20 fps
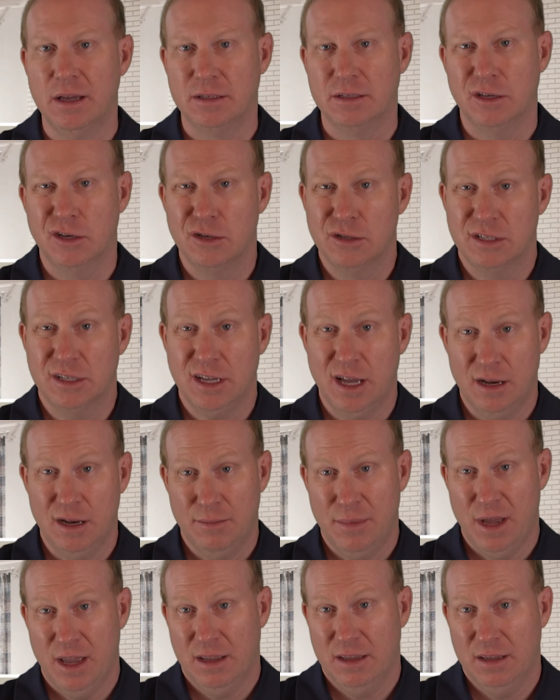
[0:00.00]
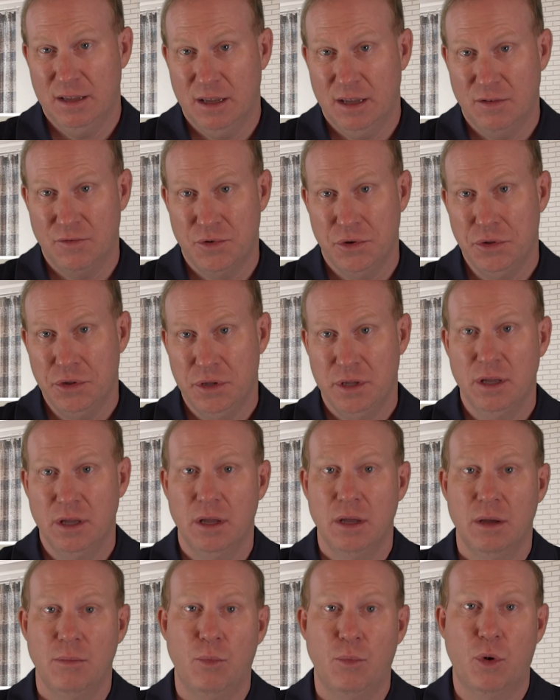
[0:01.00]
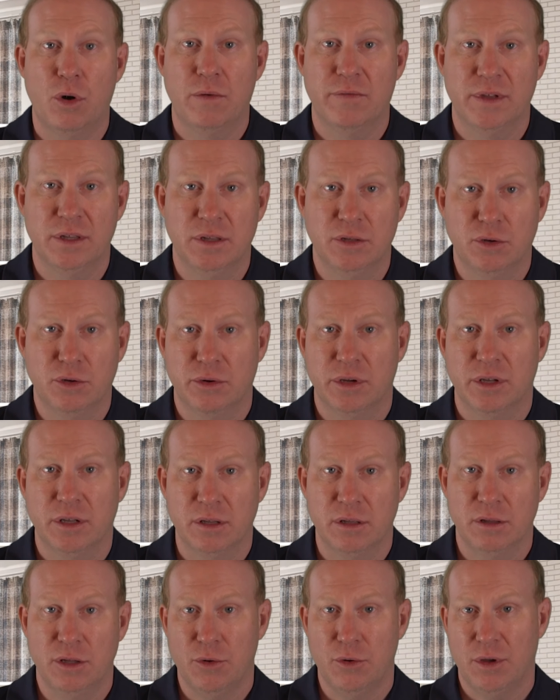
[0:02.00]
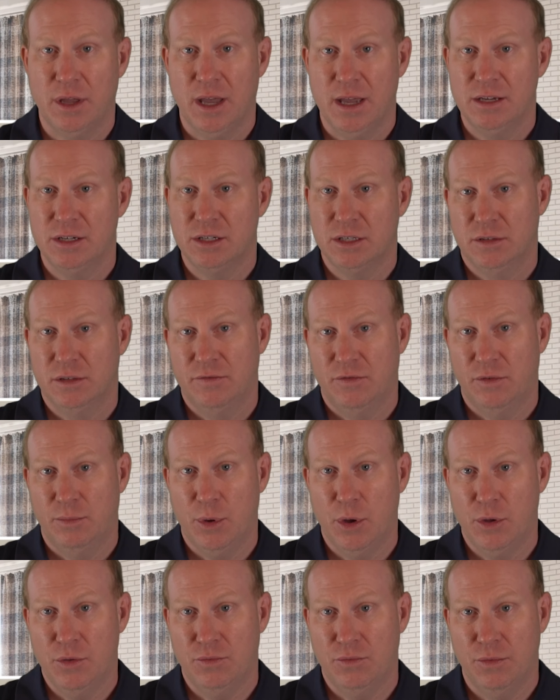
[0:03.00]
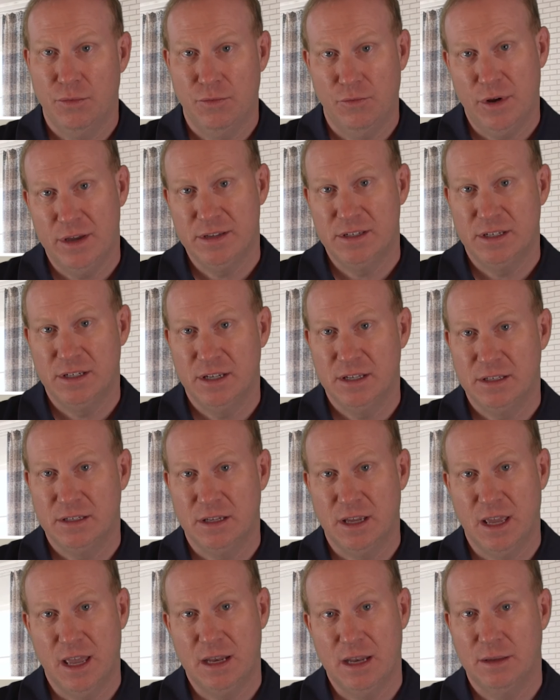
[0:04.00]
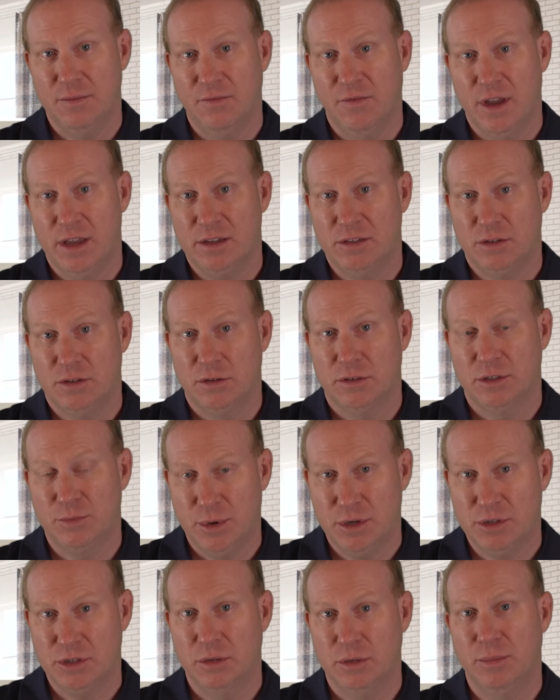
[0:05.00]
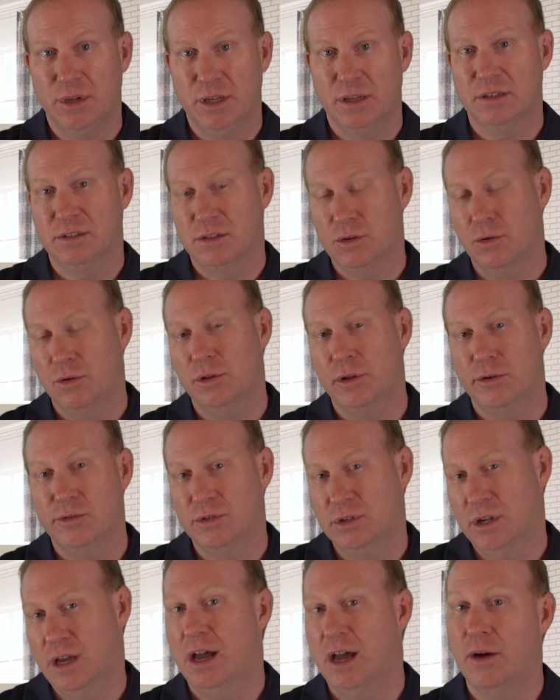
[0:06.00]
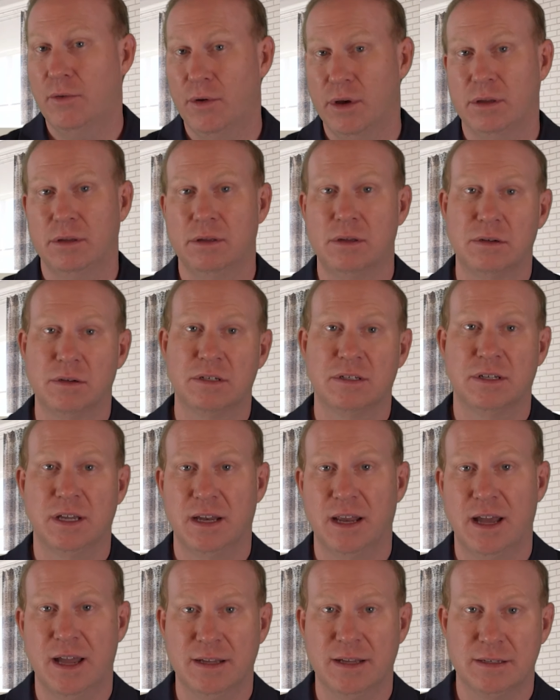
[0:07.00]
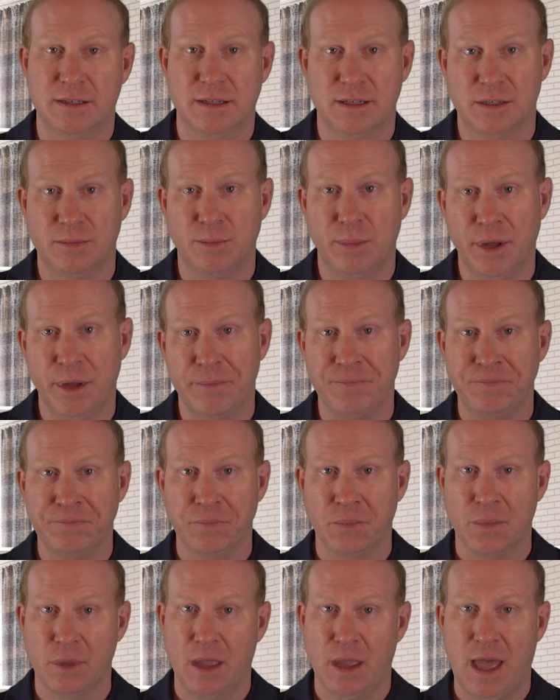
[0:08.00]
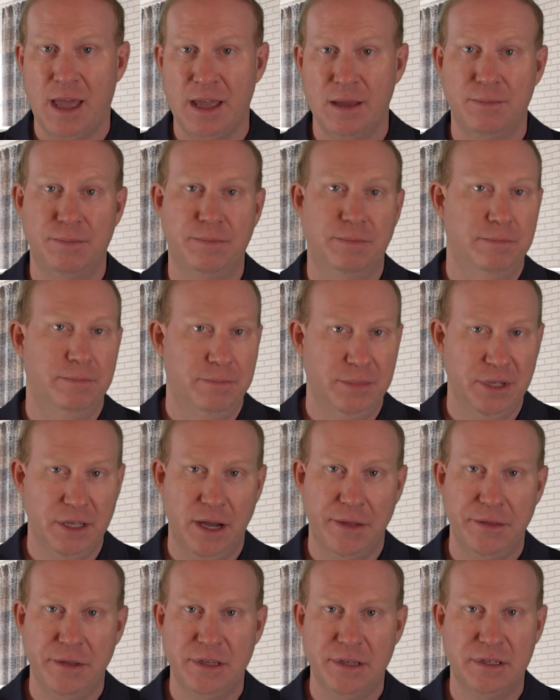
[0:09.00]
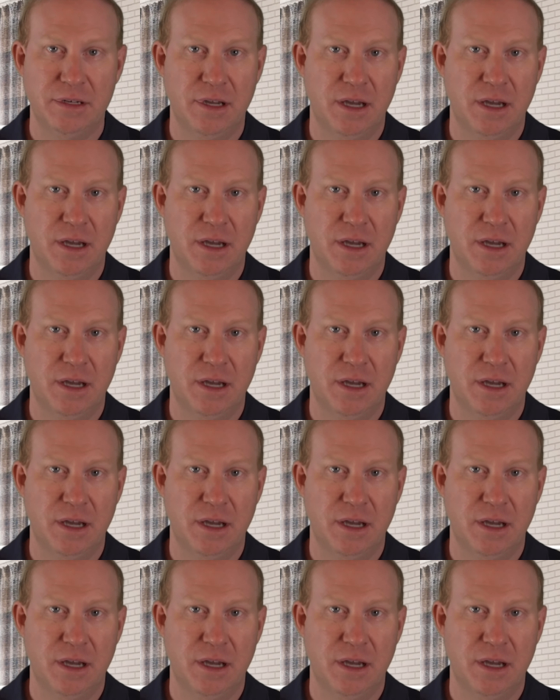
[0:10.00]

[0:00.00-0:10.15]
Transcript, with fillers: So it's kind of making it really more of an alluring location for both residents and investors, especially being so close to highway and interstate access. But hey, beyond these